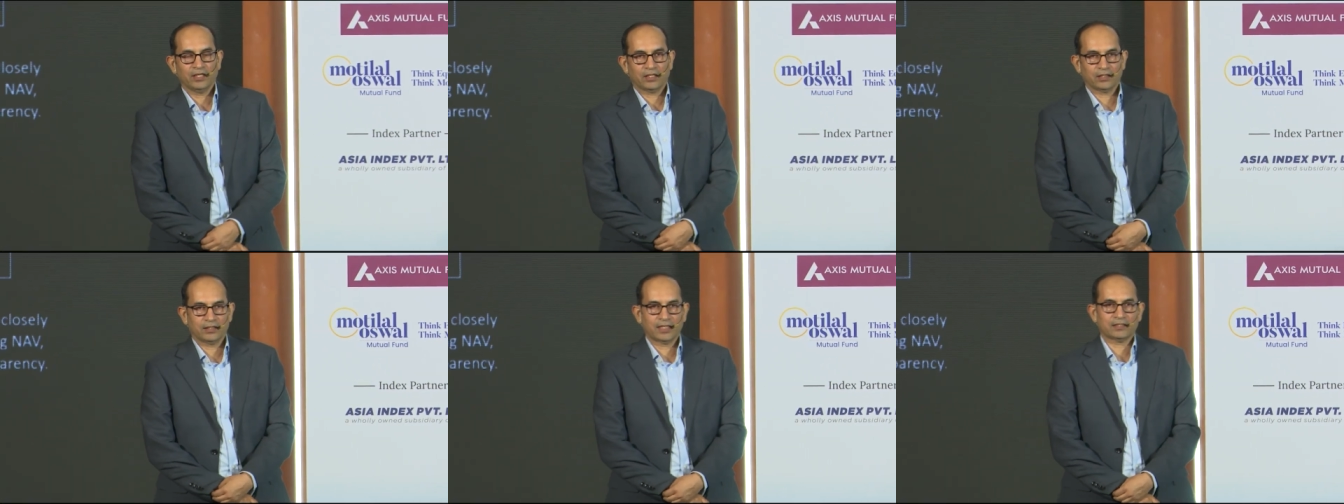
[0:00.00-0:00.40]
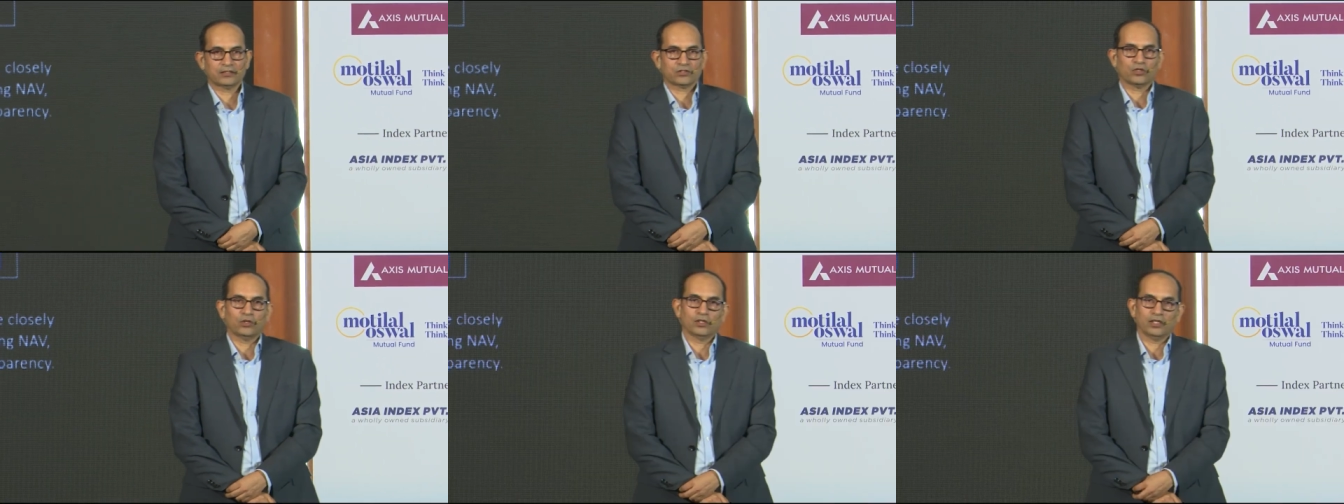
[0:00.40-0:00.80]
that's
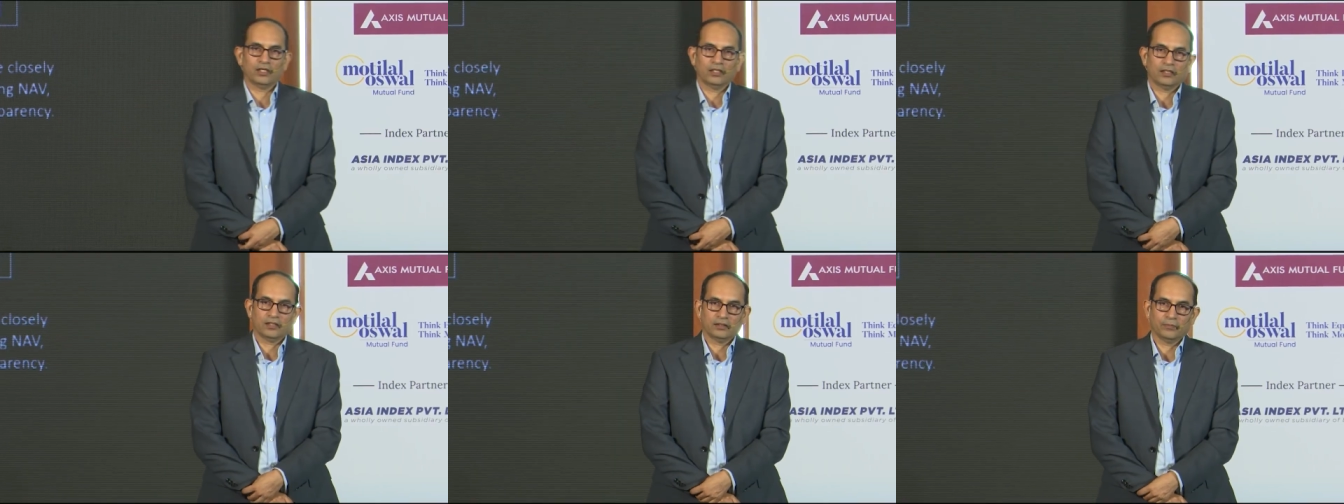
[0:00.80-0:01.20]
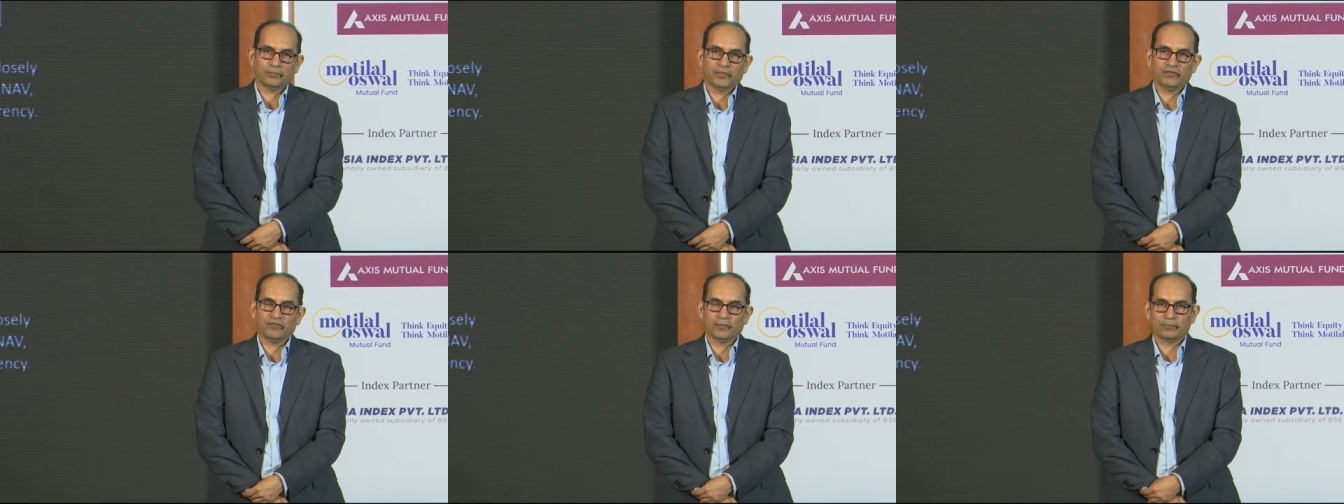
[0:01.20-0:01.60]
called the
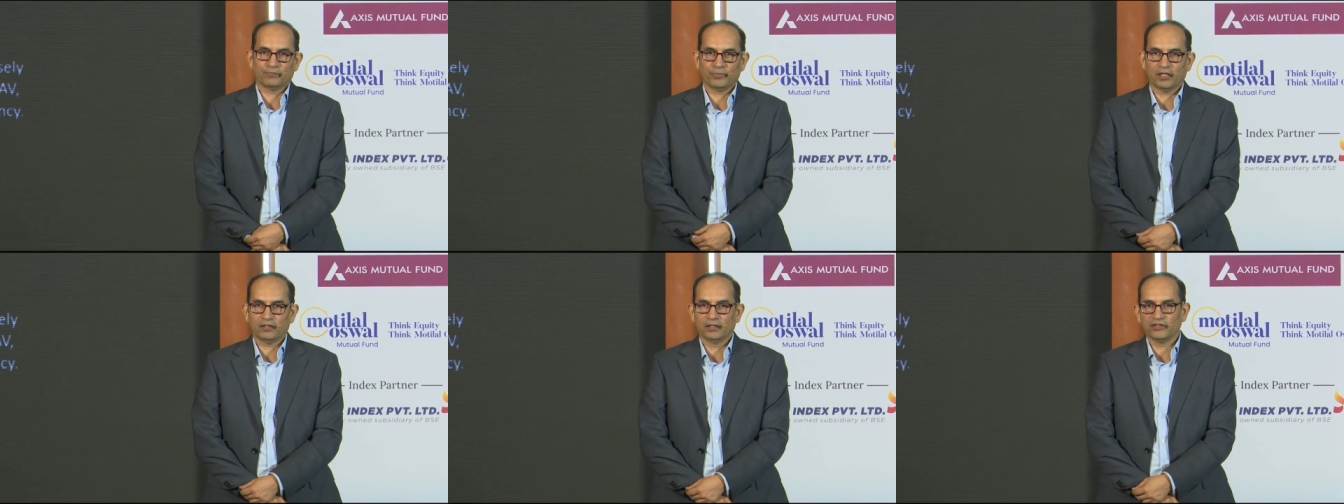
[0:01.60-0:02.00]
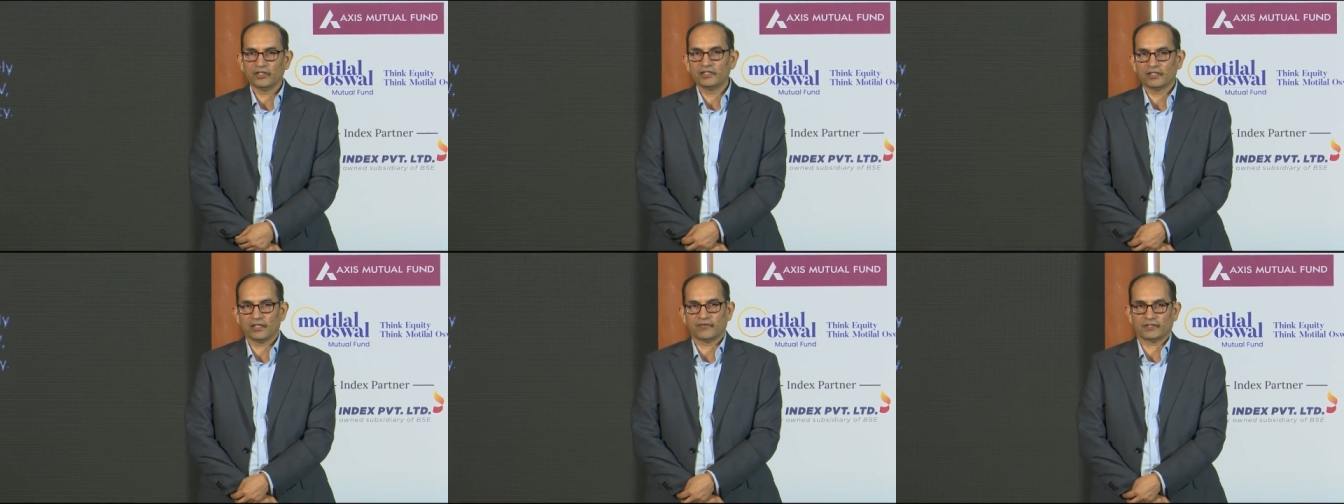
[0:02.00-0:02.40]

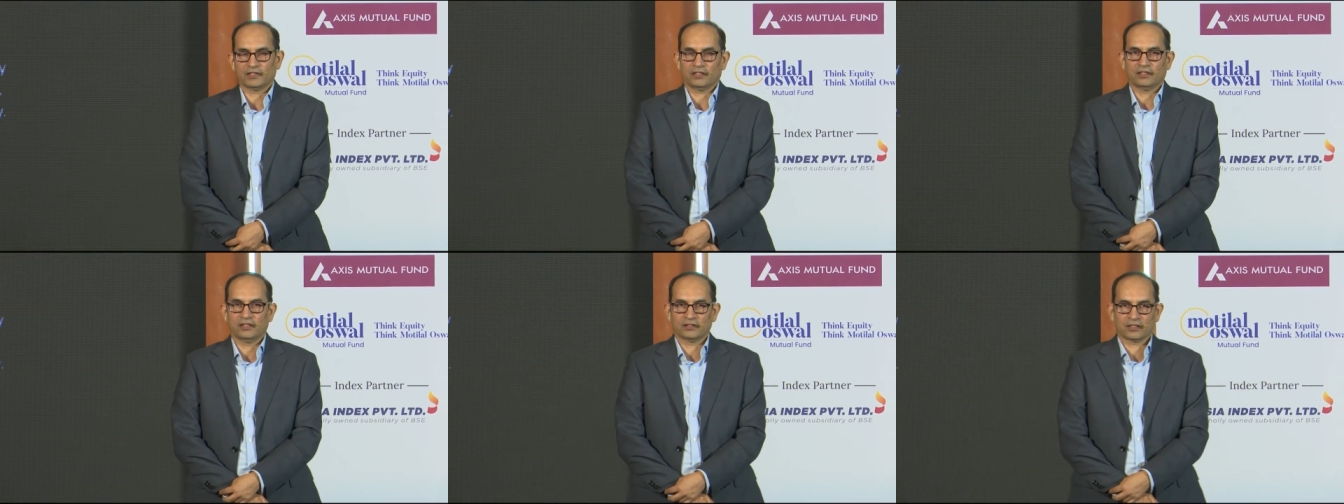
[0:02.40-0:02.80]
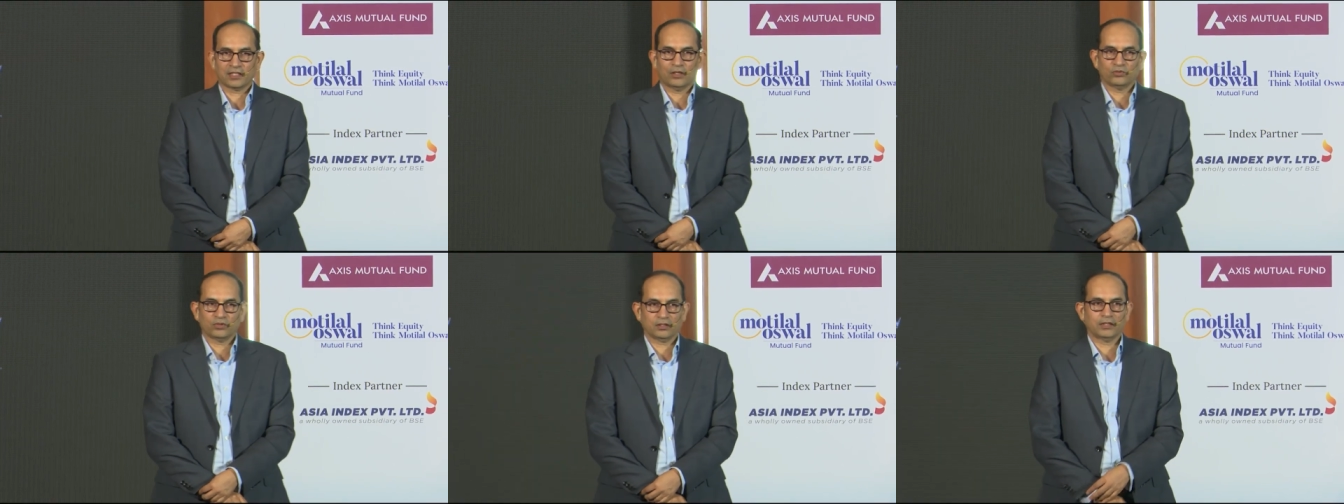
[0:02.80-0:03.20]
ETF is at a discount.